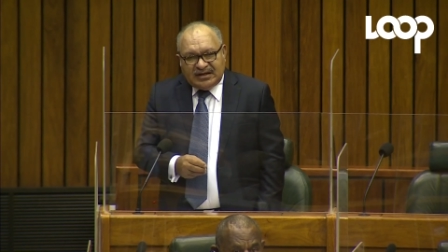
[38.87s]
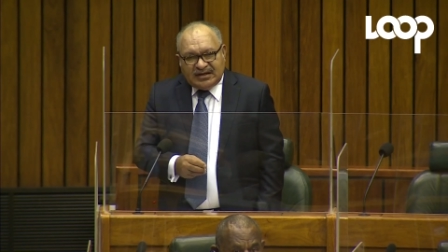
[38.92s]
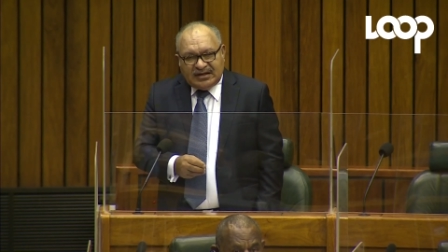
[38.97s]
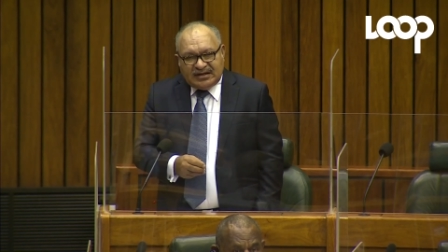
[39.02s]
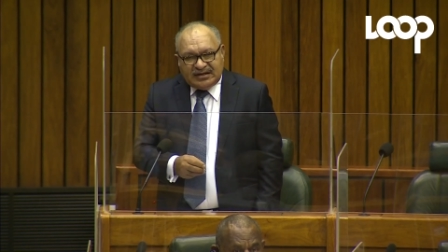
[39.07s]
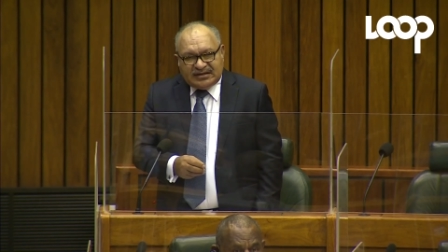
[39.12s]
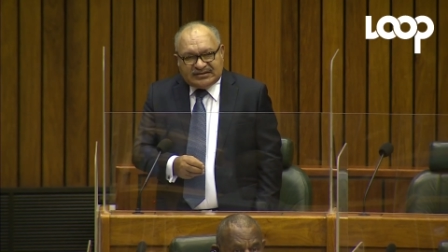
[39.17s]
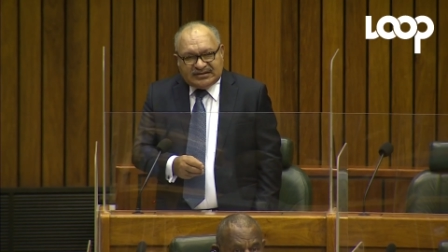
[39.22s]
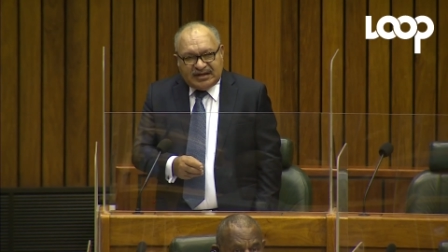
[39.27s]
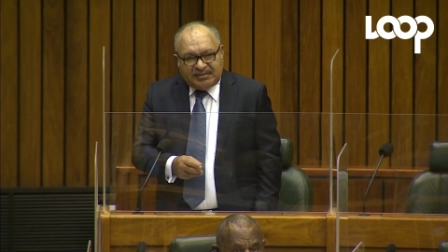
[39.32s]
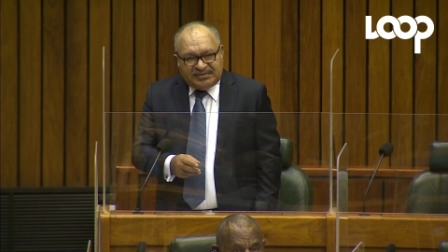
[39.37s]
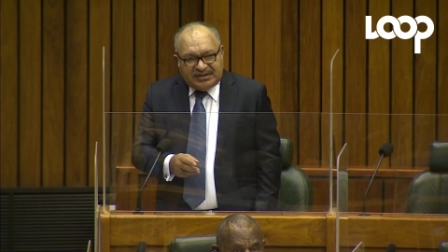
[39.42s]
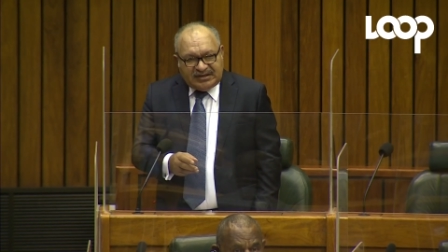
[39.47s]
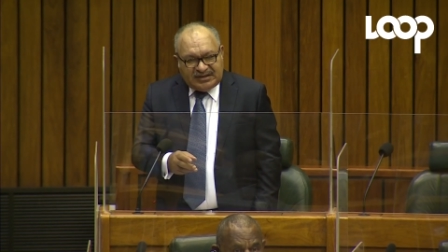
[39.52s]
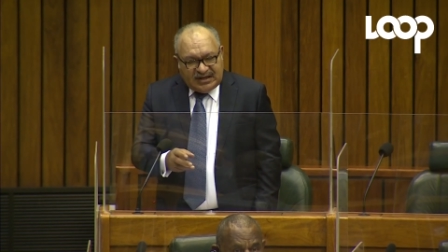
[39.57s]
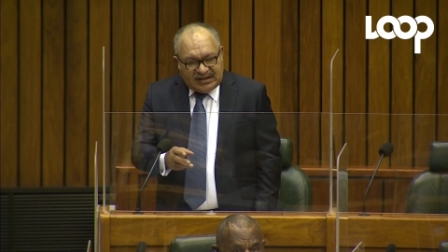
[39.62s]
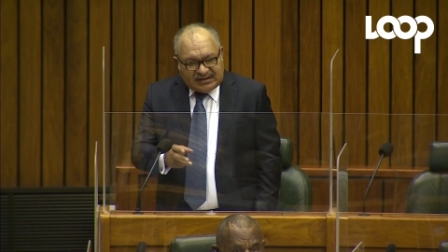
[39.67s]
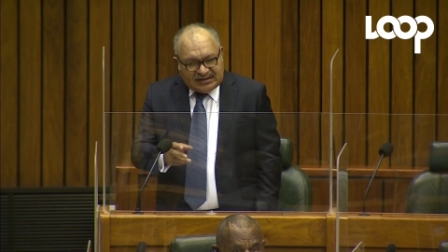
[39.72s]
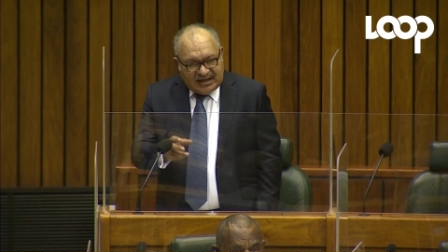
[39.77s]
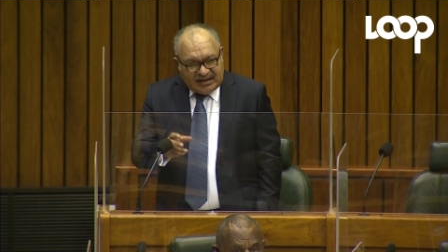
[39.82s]
is something
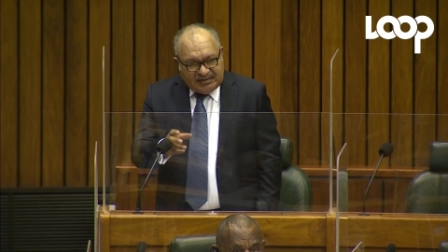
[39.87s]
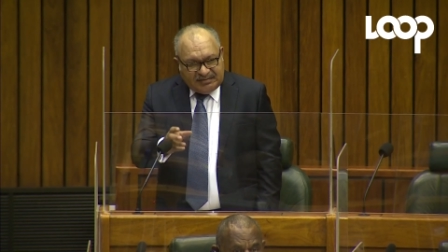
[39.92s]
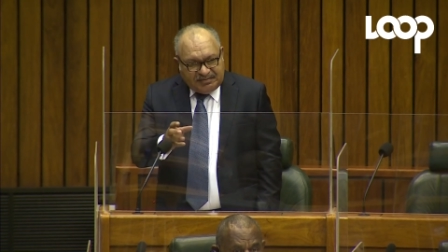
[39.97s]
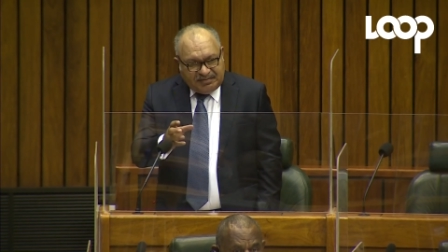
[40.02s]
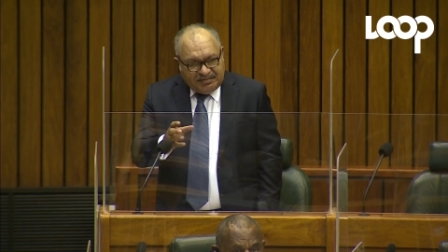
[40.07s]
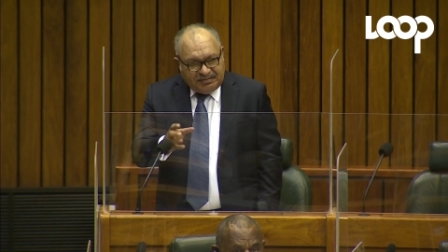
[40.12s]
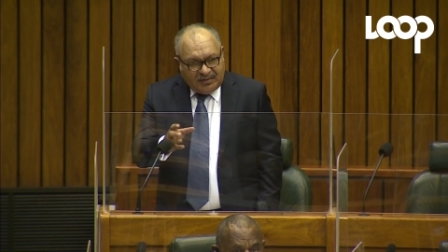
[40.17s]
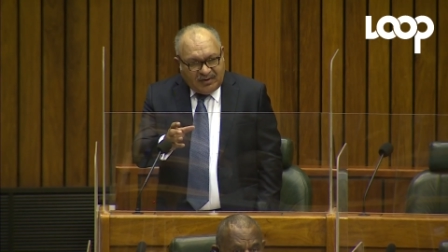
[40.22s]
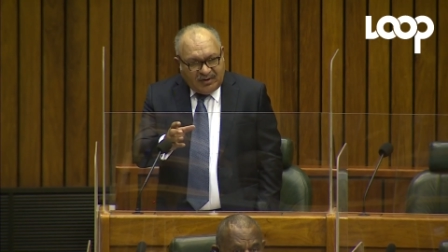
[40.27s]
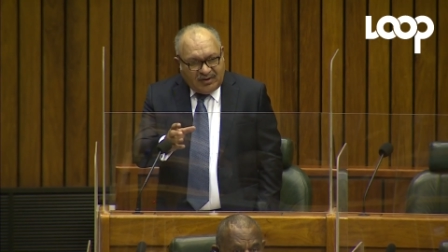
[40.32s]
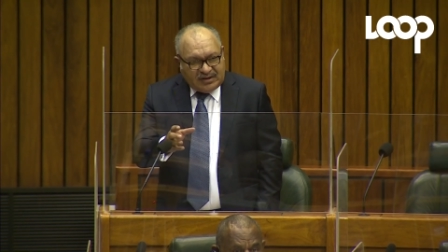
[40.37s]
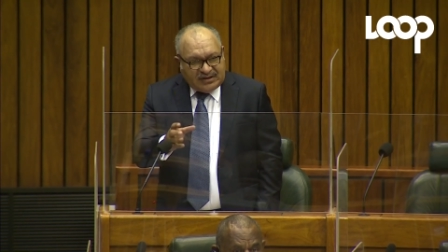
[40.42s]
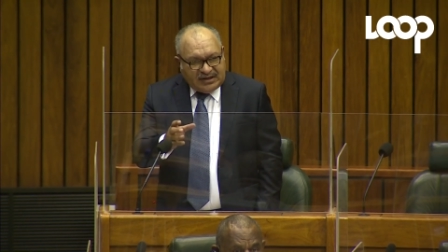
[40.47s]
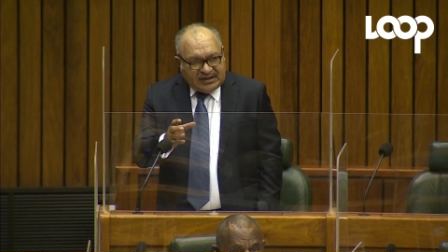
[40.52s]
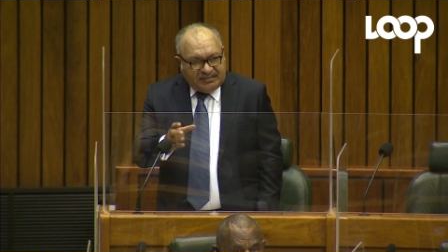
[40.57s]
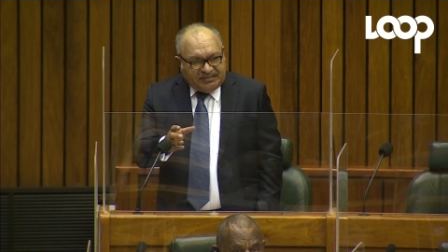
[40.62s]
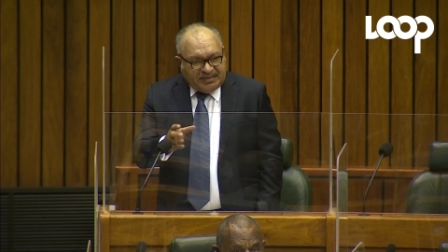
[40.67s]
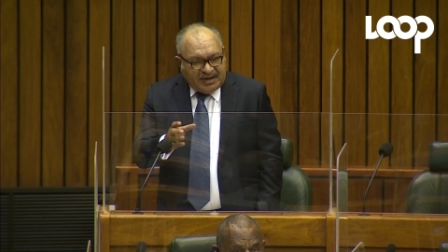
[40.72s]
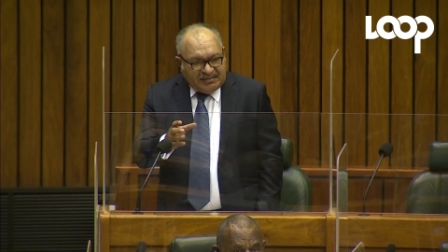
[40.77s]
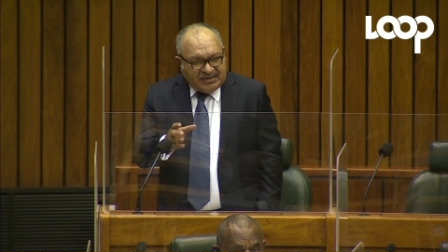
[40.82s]
that can hold
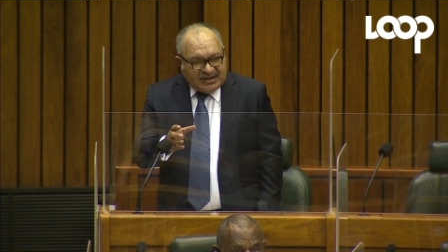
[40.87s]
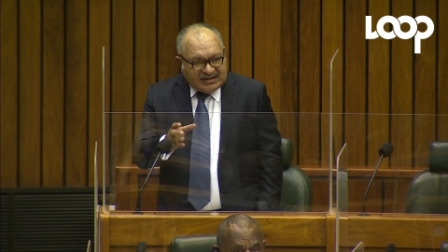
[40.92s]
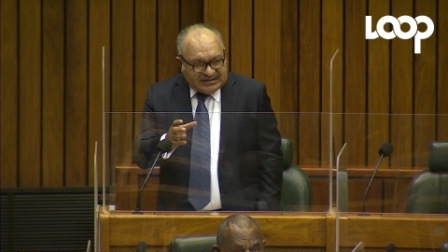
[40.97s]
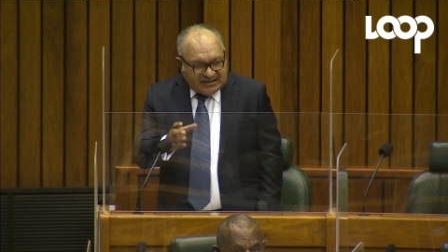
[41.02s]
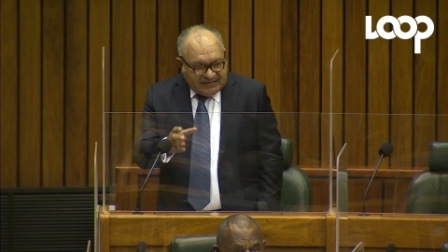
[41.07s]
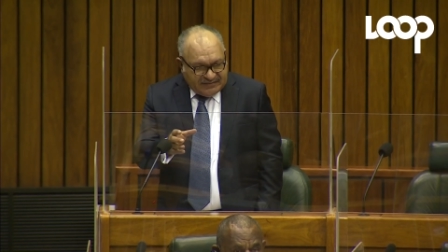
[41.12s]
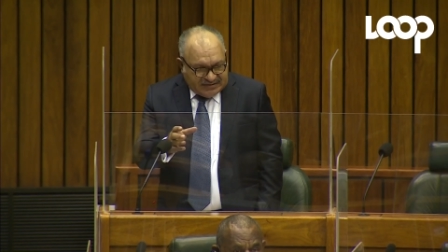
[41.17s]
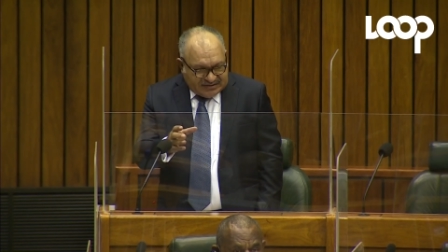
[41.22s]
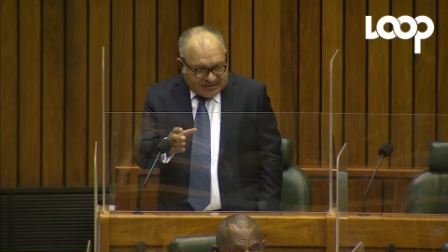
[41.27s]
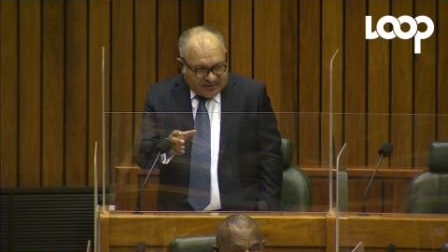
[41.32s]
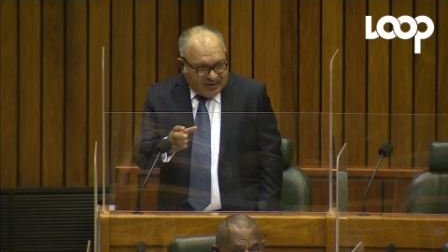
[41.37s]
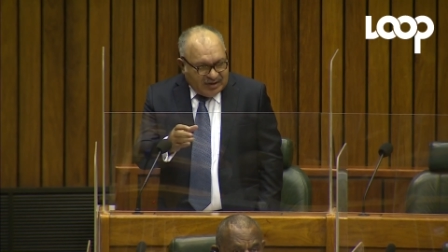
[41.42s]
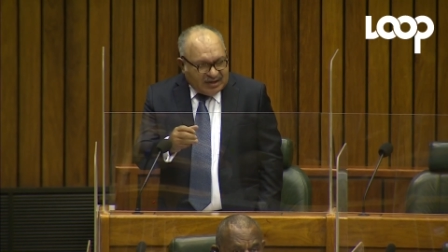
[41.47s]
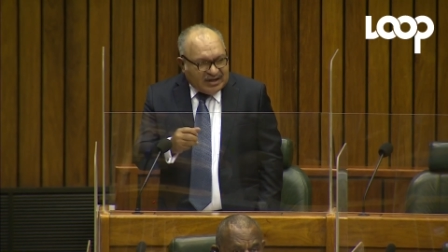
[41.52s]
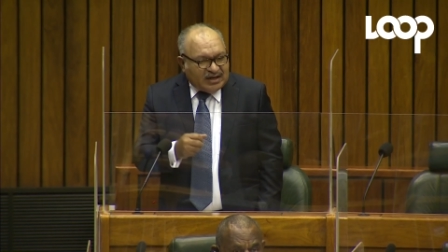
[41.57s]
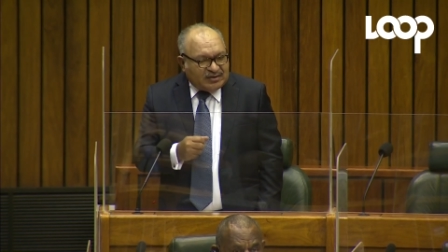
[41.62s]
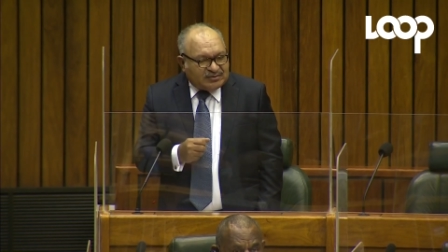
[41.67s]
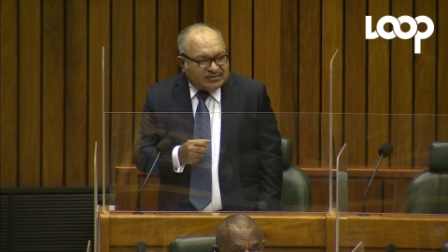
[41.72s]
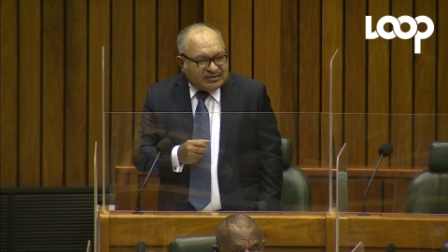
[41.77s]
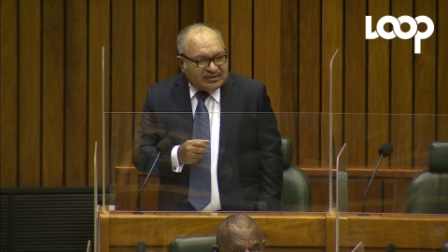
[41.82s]
the public service to
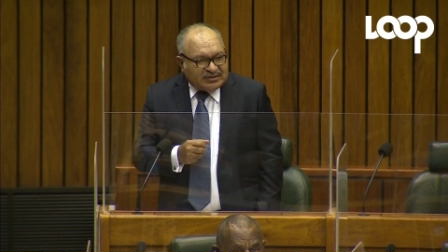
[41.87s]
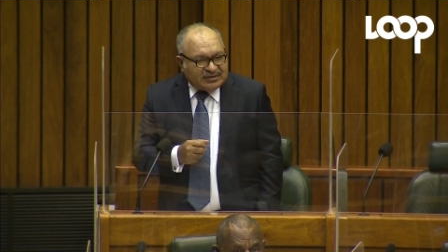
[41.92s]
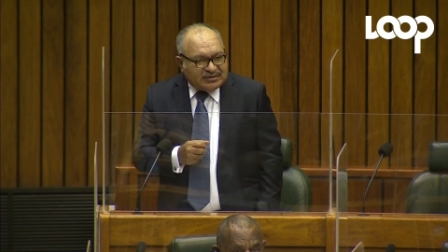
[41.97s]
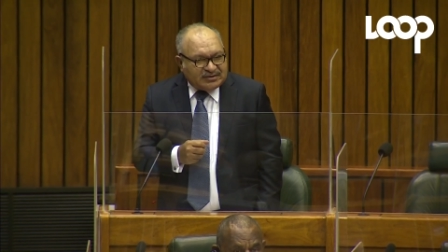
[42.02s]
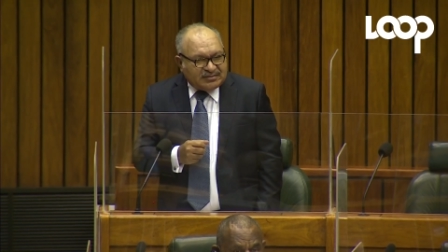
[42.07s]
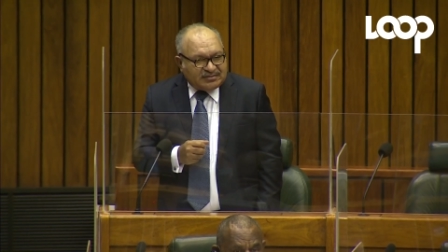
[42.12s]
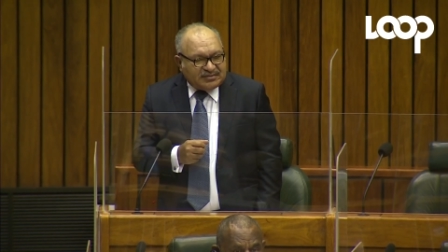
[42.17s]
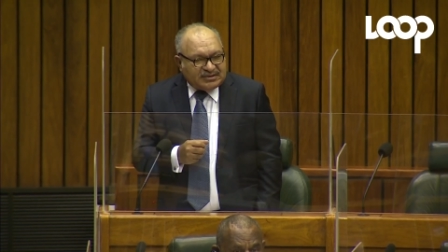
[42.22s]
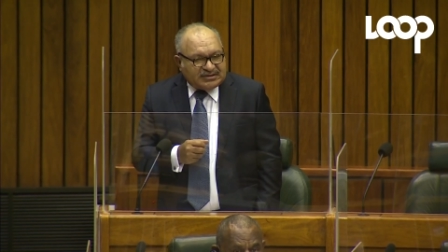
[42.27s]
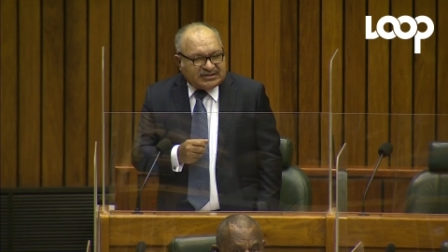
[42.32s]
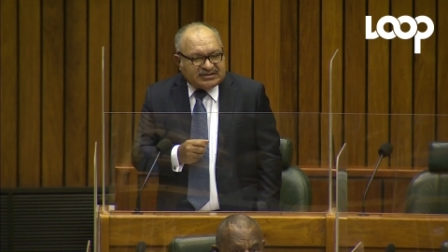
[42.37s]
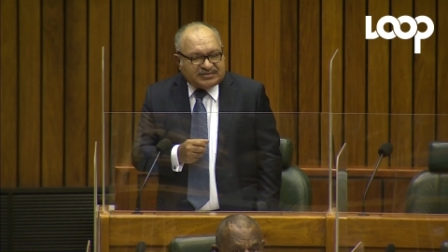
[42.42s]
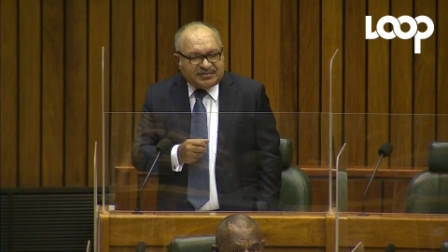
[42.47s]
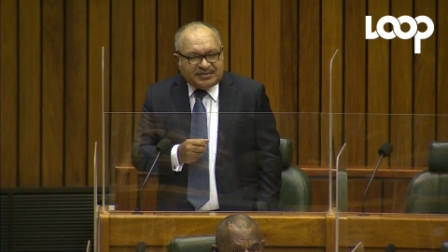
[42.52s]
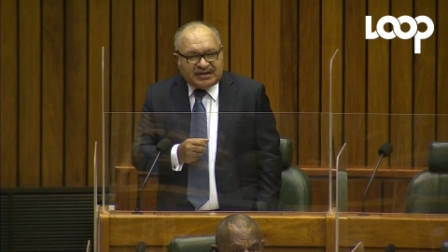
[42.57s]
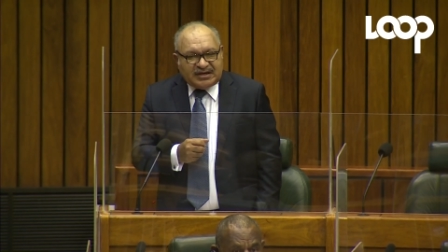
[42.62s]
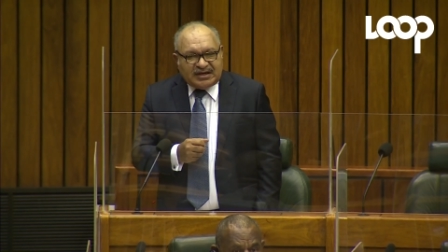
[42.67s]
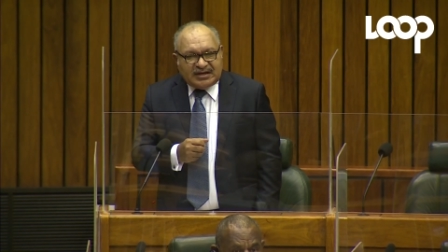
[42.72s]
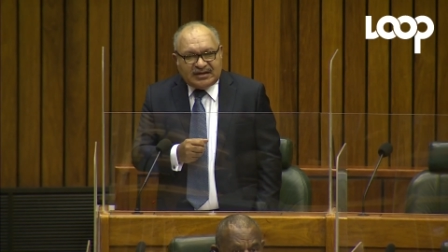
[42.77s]
account, Mr. Speaker.